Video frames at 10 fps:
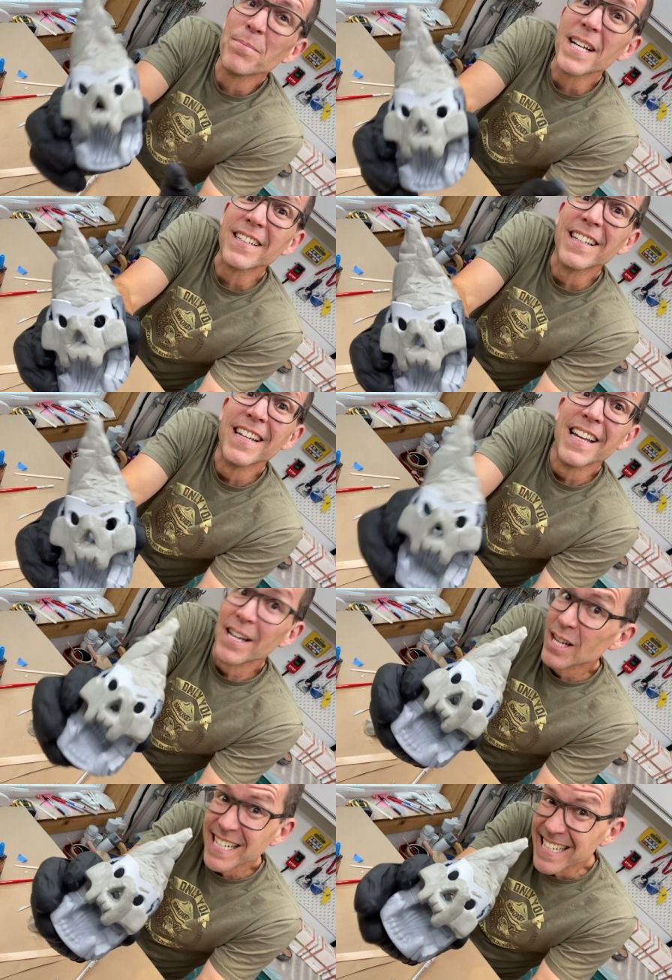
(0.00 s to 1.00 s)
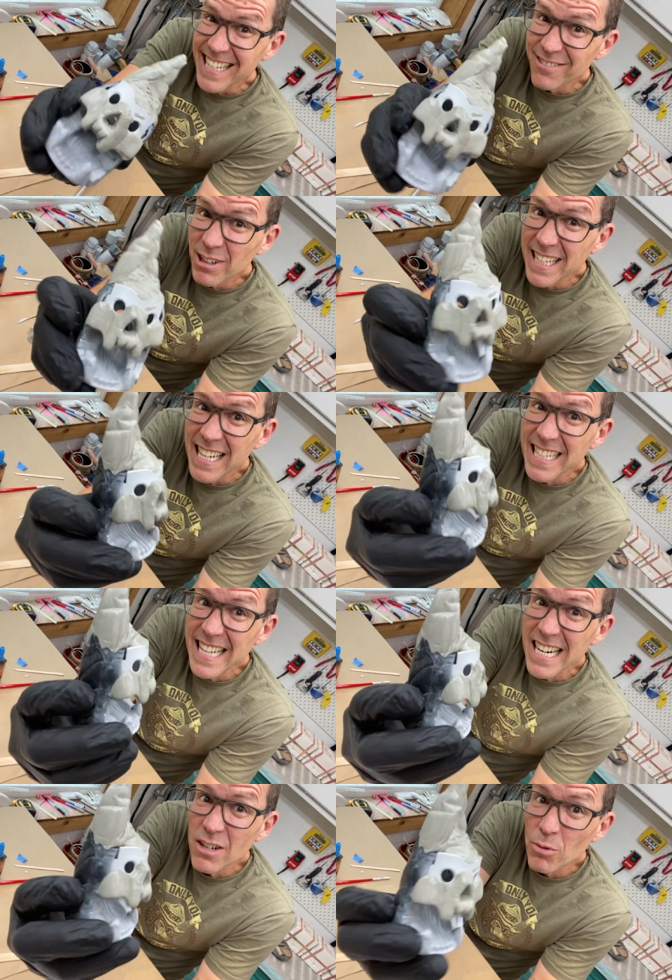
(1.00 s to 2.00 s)
but we're getting
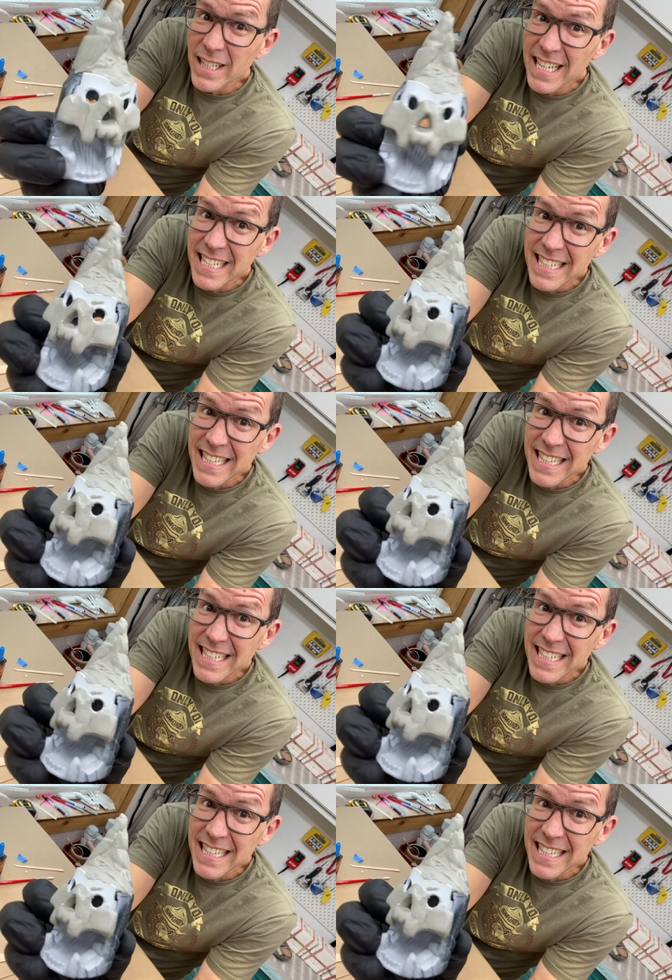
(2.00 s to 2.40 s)
there. We're getting